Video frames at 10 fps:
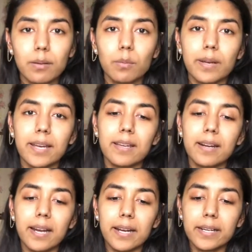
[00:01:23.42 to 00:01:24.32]
where
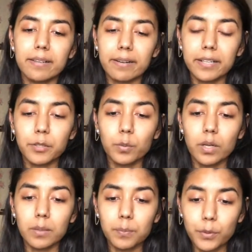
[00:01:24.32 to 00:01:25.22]
I try to
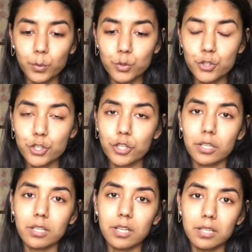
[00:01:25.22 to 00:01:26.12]

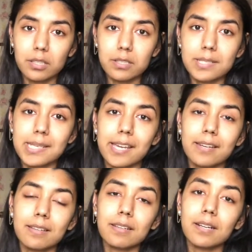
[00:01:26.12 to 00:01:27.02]
approach colors
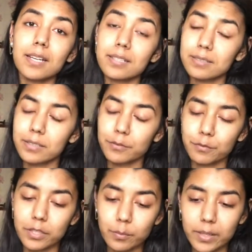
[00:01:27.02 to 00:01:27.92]
in another
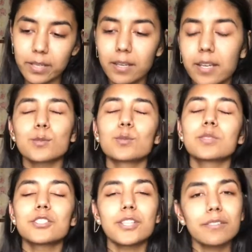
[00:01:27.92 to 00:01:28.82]
different way. So
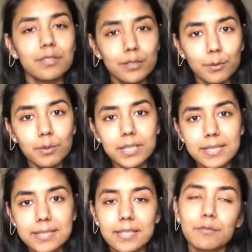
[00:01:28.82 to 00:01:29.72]
the general rule
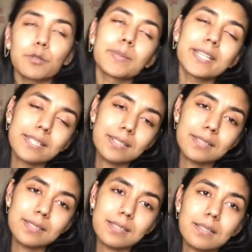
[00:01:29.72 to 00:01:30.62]
is that for
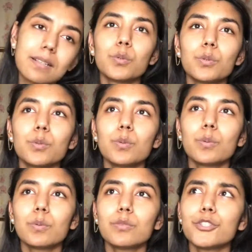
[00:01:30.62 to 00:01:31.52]
beginners who
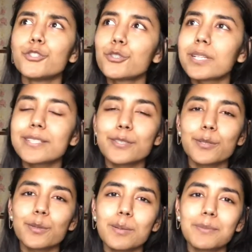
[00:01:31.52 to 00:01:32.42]
usually
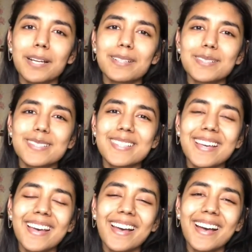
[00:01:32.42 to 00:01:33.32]
screw up colors,
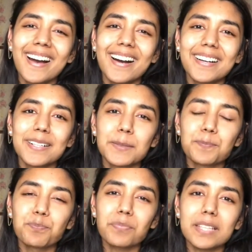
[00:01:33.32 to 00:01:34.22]

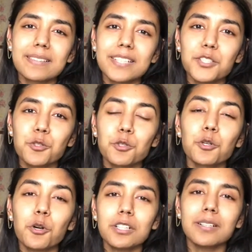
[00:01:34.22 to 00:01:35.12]
they
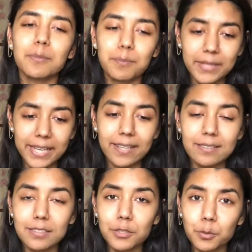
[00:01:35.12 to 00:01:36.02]
should not
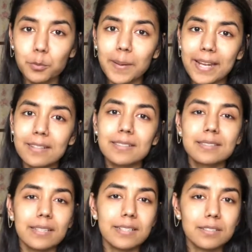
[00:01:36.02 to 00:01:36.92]
take the 2 parallel
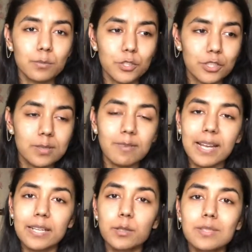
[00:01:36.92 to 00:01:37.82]
things, which is
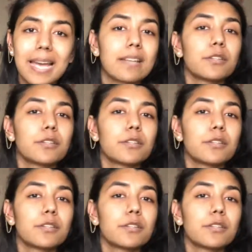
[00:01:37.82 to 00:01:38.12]
values and